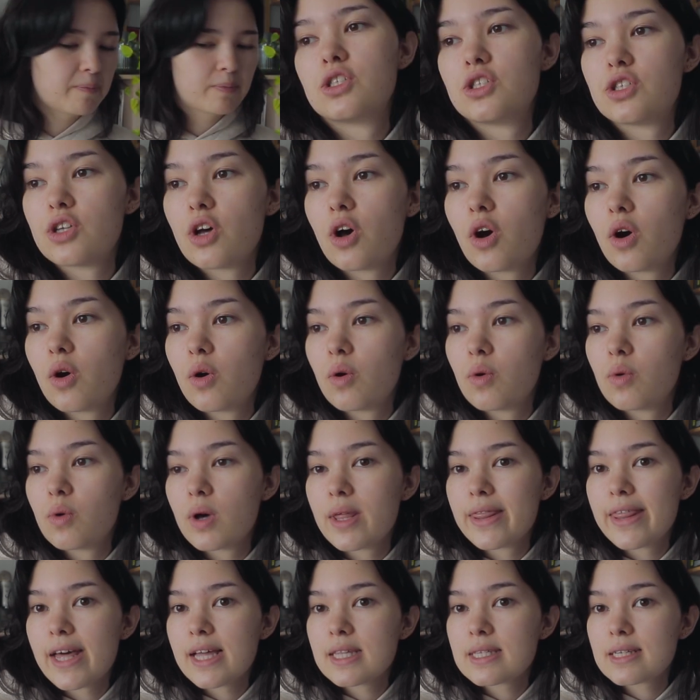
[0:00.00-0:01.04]

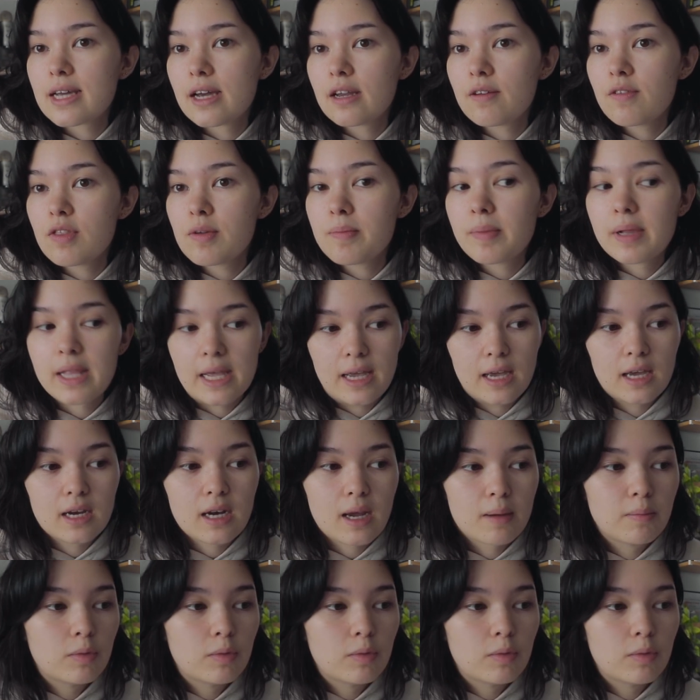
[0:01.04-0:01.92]
So that's kind of the plan.